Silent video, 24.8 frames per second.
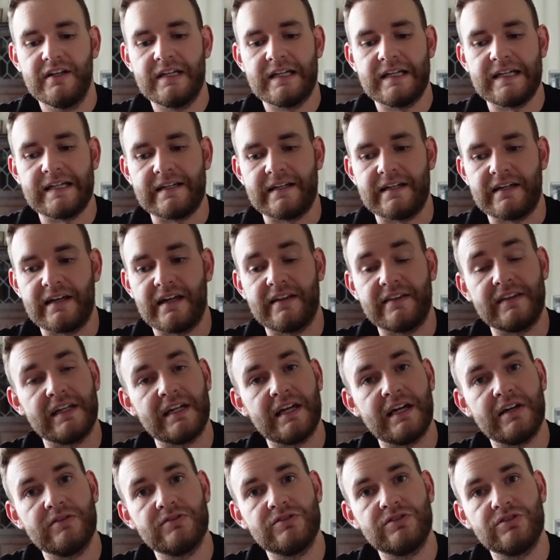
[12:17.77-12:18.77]
And then
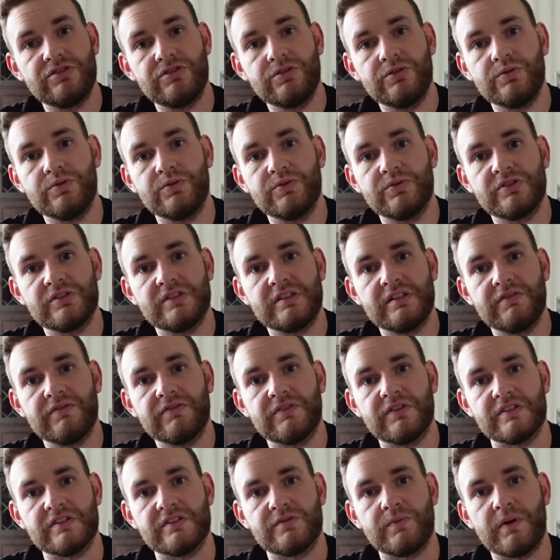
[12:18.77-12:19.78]
how do you do your
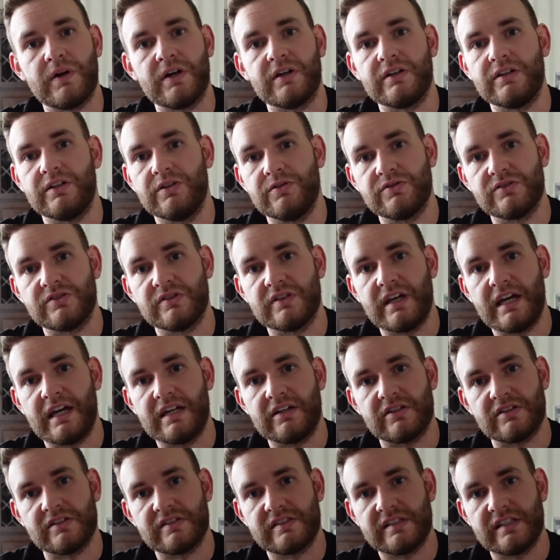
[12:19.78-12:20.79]
certificates? Well, are you using the
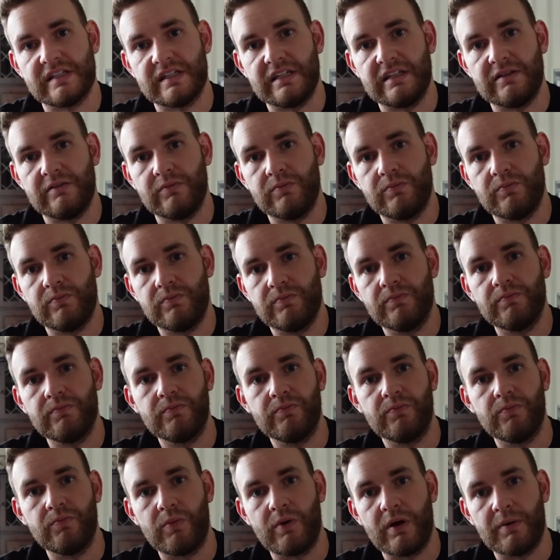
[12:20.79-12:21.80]
NIC
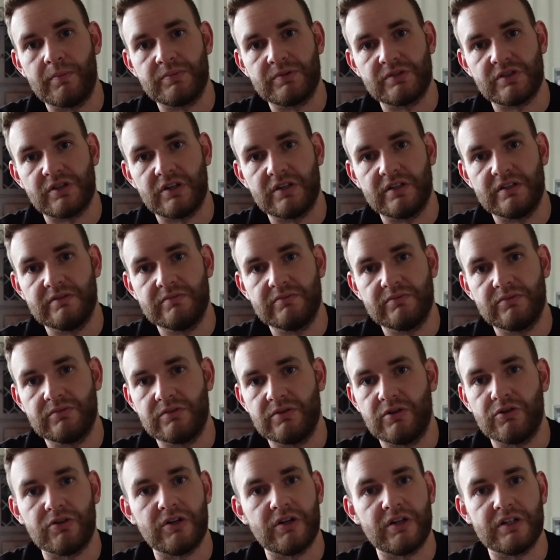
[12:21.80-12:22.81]
website,
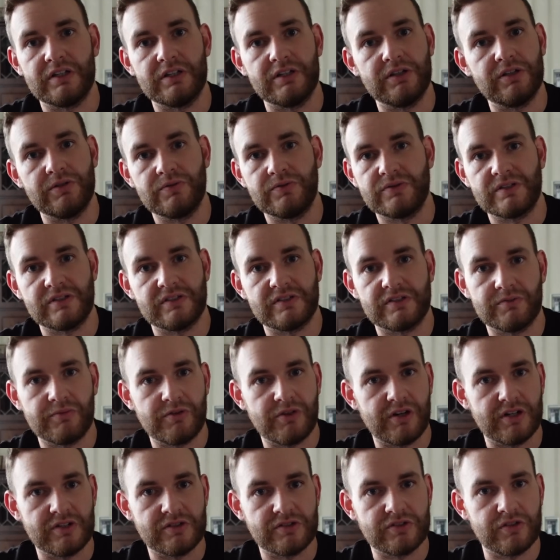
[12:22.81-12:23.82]
or are you using some
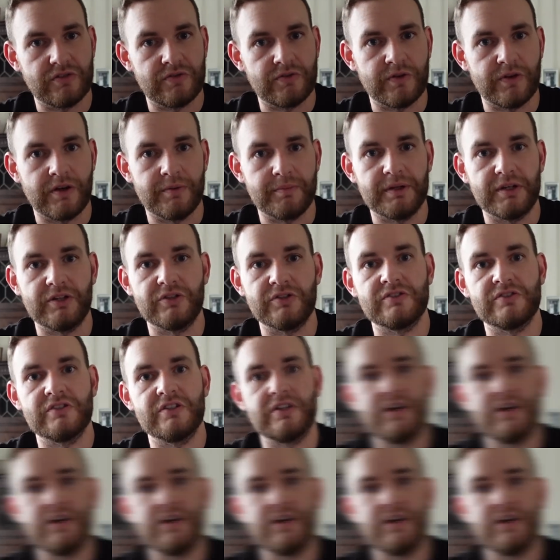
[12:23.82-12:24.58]
kind of software? It'd be good to